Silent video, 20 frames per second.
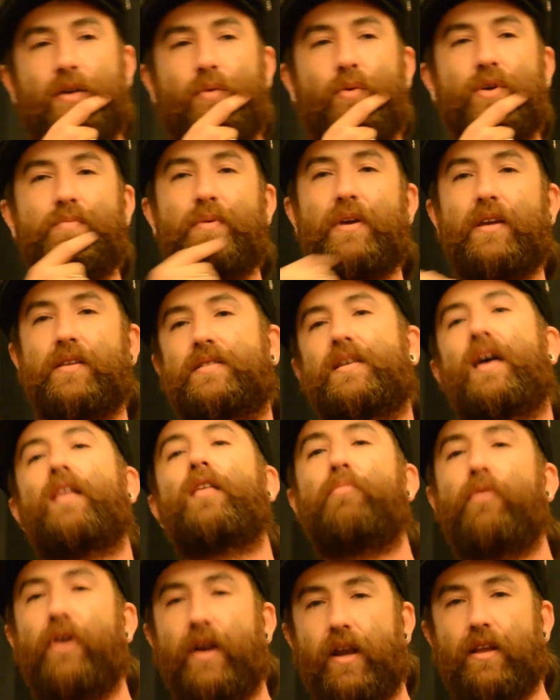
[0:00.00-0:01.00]
was being
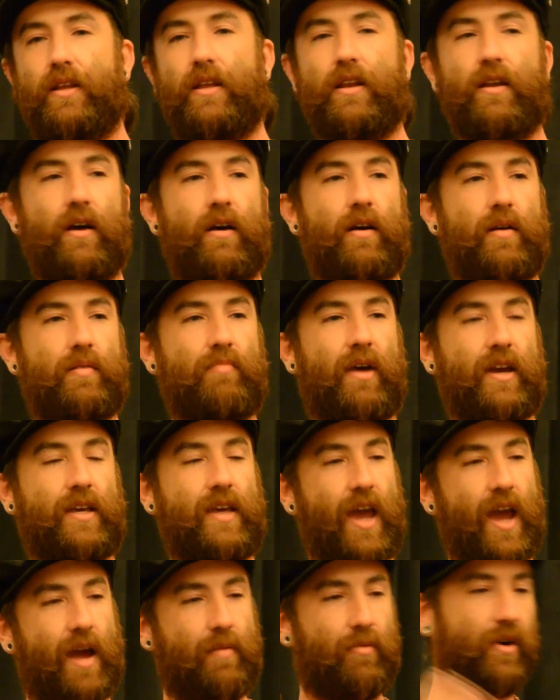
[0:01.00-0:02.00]
celebrated, you know, and my
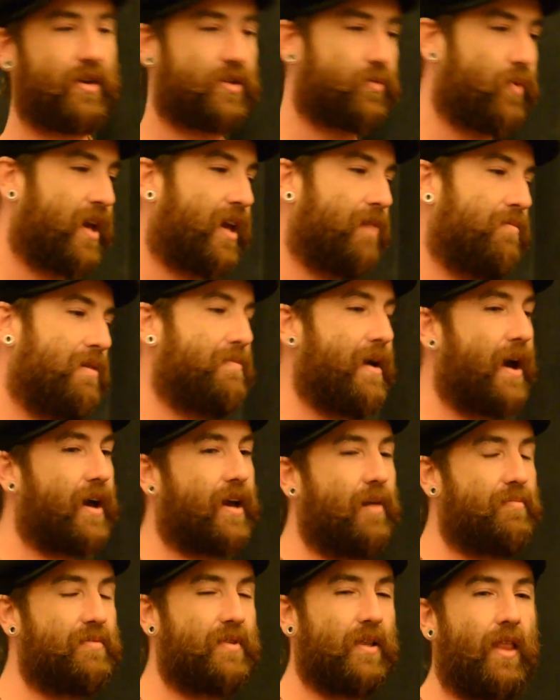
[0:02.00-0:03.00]
camera is waking me
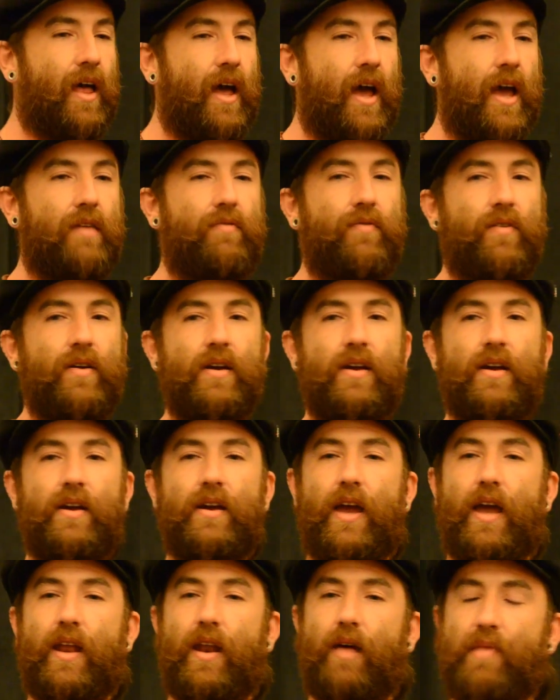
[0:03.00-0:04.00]
back up to life,
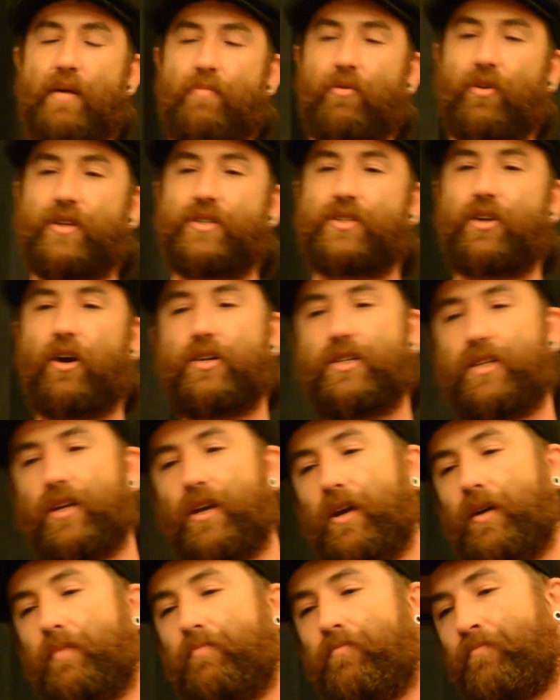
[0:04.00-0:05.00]
and I'm able to start
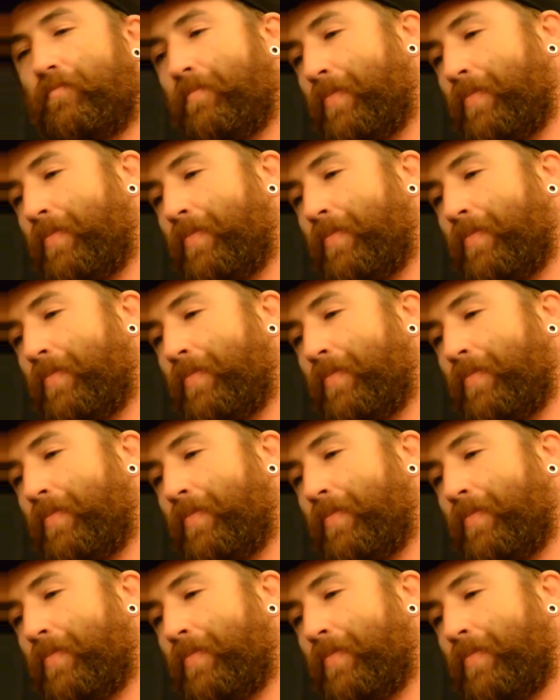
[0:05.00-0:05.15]
to